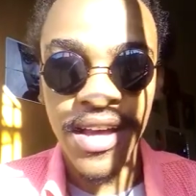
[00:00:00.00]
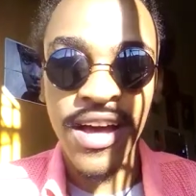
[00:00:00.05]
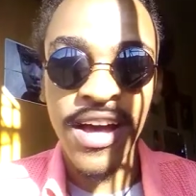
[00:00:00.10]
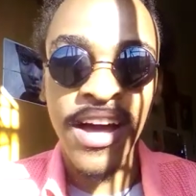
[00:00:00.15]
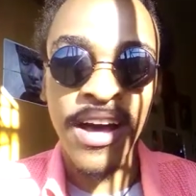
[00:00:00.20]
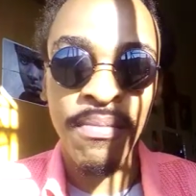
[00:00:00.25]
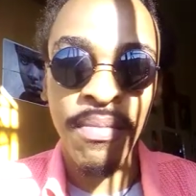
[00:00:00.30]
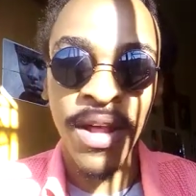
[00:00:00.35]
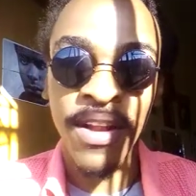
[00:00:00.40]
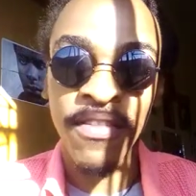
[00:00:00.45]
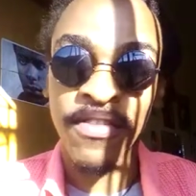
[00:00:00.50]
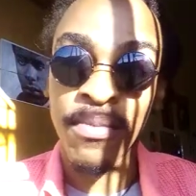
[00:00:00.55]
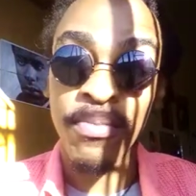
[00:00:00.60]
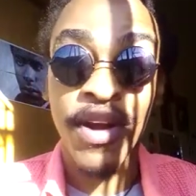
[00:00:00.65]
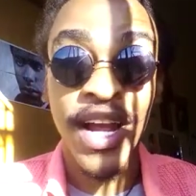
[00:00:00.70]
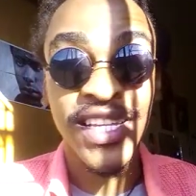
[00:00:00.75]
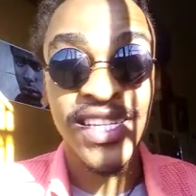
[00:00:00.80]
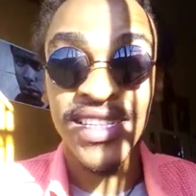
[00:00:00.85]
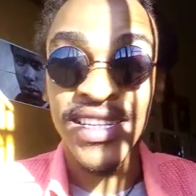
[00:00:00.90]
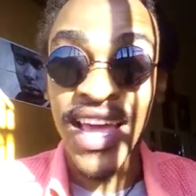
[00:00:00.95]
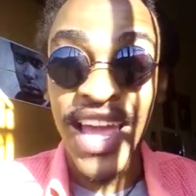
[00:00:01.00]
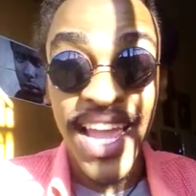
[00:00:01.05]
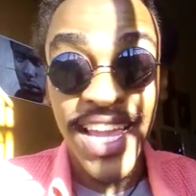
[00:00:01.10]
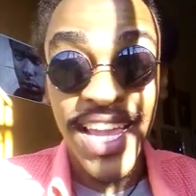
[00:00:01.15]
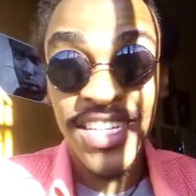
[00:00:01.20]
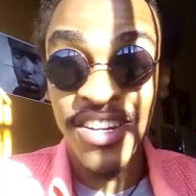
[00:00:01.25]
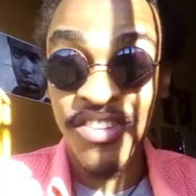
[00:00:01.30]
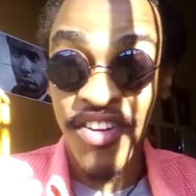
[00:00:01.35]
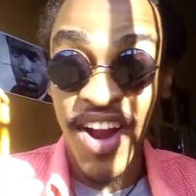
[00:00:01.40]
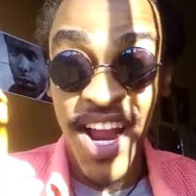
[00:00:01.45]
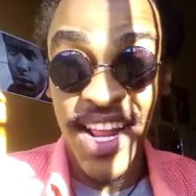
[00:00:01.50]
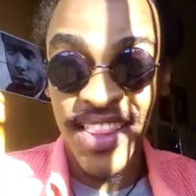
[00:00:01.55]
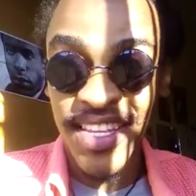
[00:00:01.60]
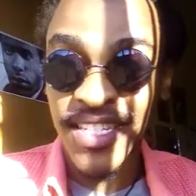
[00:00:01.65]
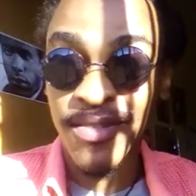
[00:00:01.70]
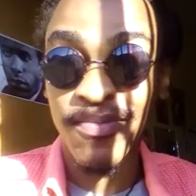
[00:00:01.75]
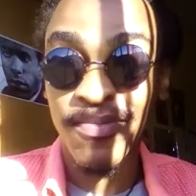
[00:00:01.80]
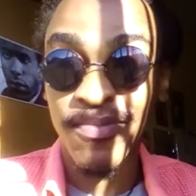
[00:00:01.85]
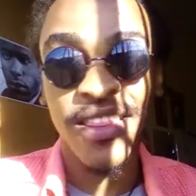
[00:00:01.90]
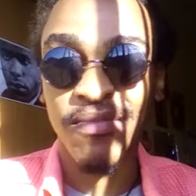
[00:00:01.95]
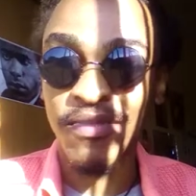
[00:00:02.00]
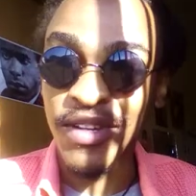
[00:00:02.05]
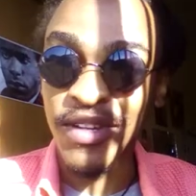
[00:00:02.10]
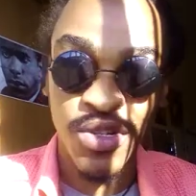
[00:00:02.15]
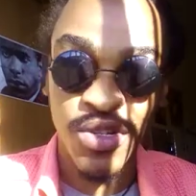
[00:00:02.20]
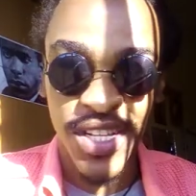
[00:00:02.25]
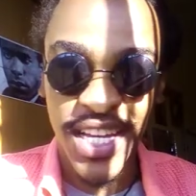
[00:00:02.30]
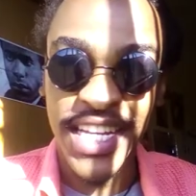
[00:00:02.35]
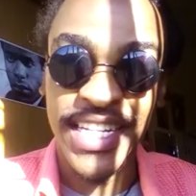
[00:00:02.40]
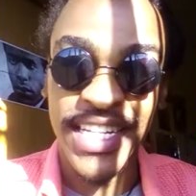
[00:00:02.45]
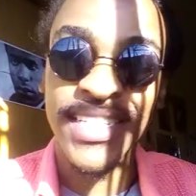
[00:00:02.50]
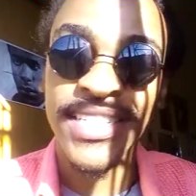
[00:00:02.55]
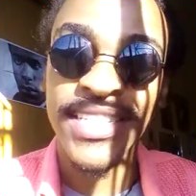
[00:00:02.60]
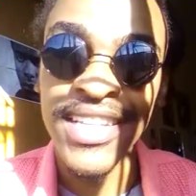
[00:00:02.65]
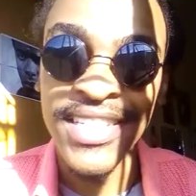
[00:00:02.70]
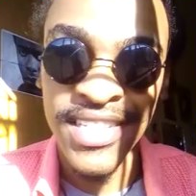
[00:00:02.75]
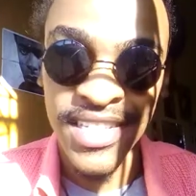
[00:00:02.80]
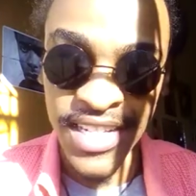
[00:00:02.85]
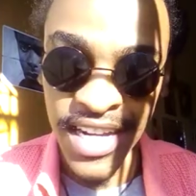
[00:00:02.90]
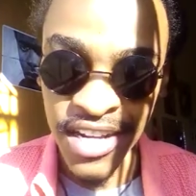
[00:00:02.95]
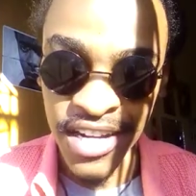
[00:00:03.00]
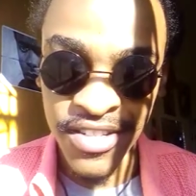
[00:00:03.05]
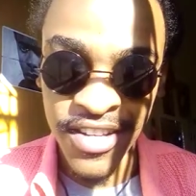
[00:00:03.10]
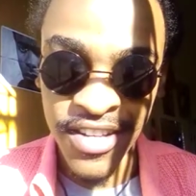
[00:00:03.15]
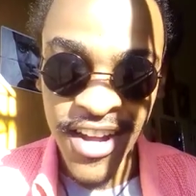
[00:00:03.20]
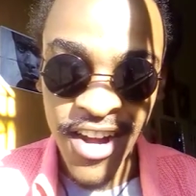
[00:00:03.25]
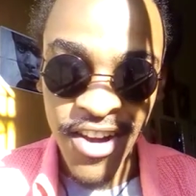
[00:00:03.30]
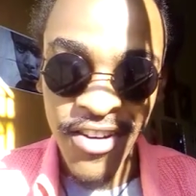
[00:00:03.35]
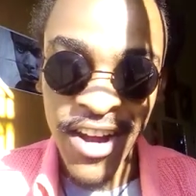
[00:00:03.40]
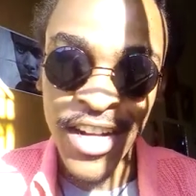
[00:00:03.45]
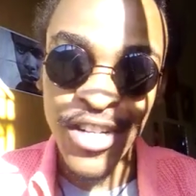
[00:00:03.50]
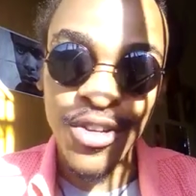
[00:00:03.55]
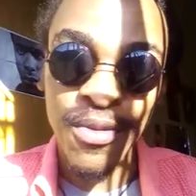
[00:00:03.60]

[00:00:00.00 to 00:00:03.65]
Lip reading: But if the price is 80 rand this month, it means you'll get 6 shares, right?